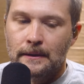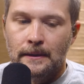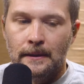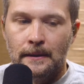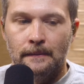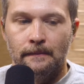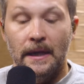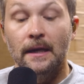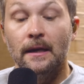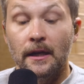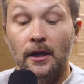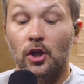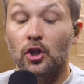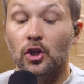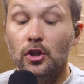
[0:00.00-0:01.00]
Um, and
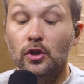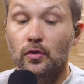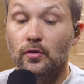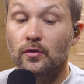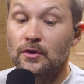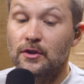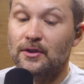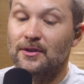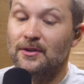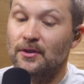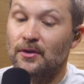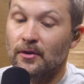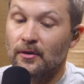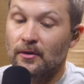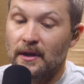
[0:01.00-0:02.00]
includes
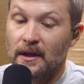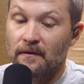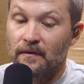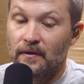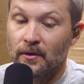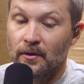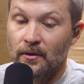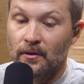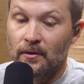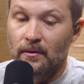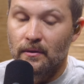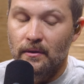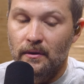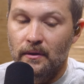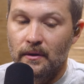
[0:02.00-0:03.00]
your if you're
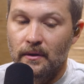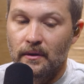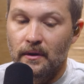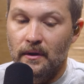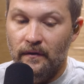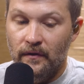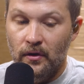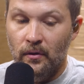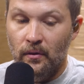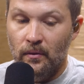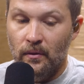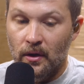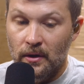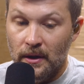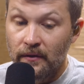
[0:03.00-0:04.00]
if you
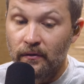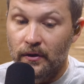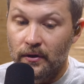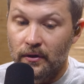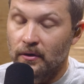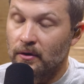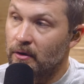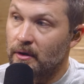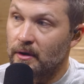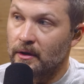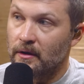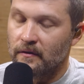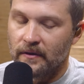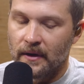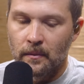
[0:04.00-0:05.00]
or live with your
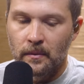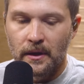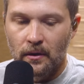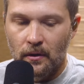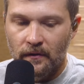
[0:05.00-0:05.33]
nuclear family yeah.